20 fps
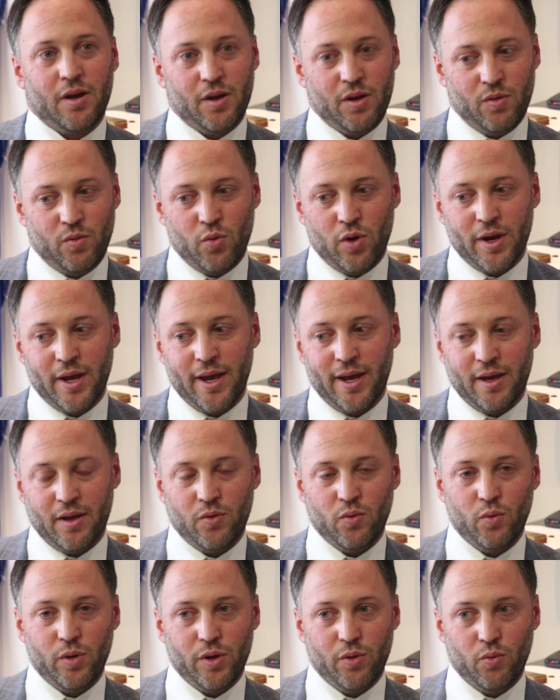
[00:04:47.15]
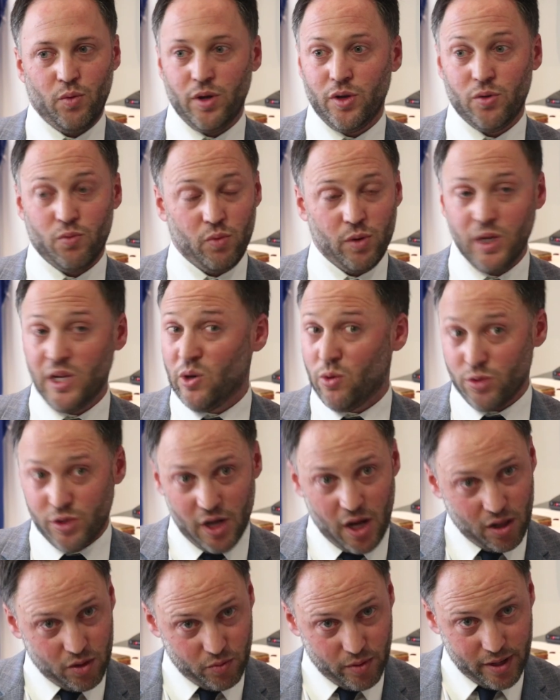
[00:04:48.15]
On the one hand, we don't
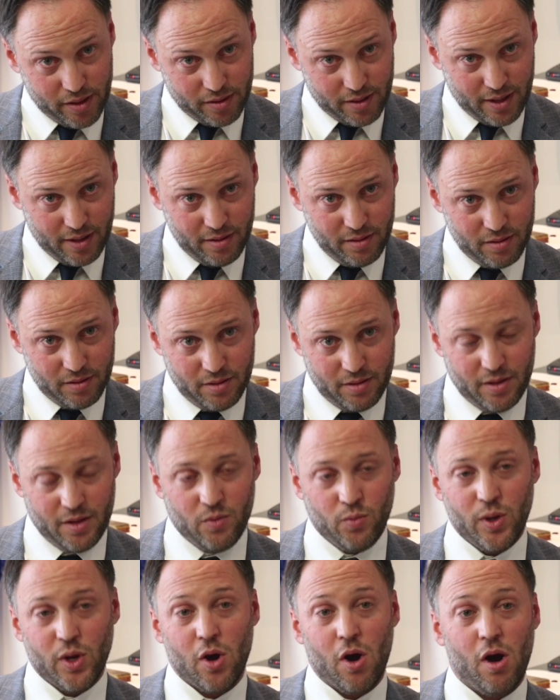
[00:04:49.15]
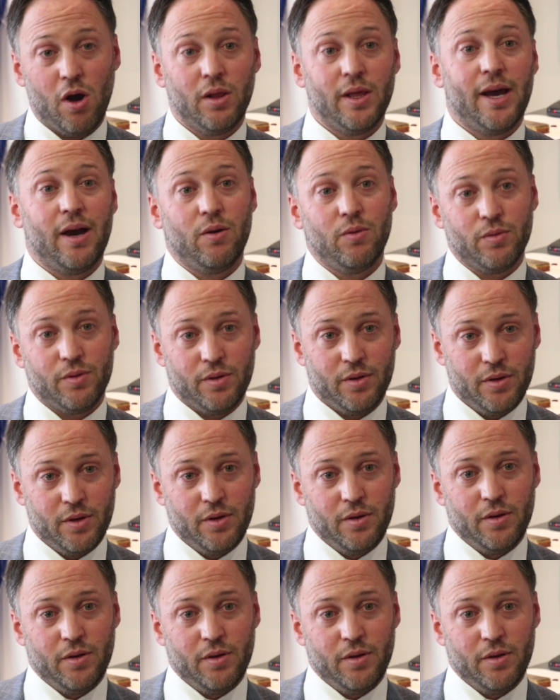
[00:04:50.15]
tolerate that, and we call out